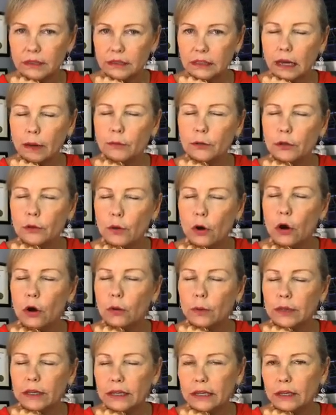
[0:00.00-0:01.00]

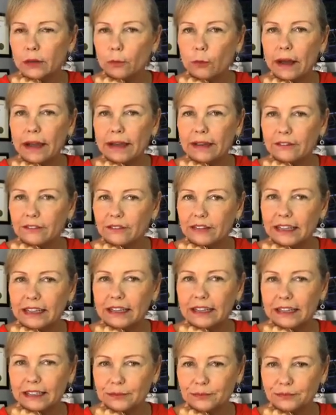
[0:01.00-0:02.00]
WOE, way of
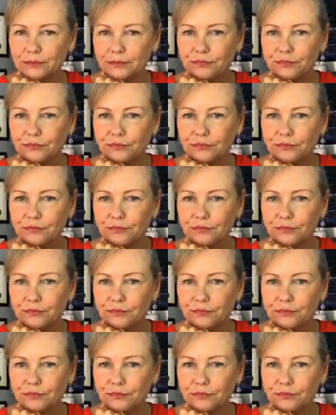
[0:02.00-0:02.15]
eating.